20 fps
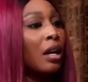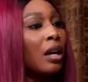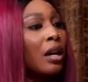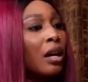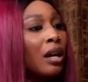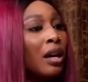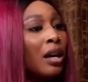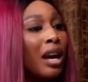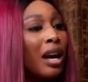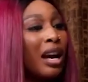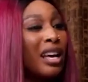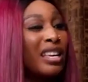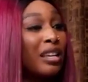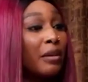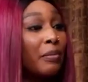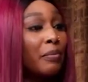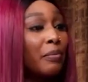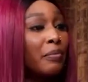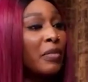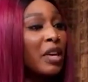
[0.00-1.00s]
that she was my
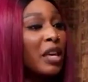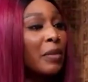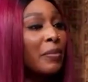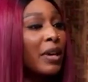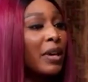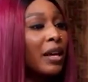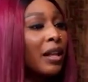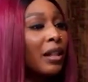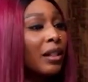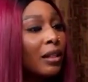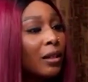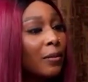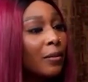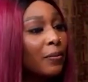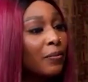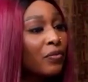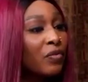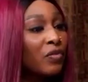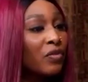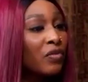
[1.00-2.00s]
boss, my new
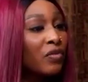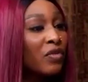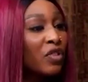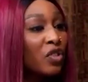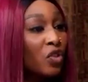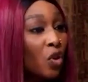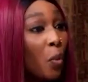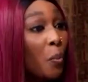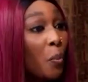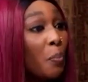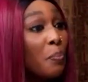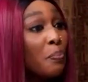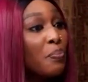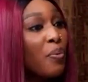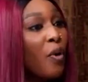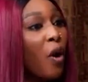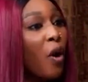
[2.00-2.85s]
manager. Wow,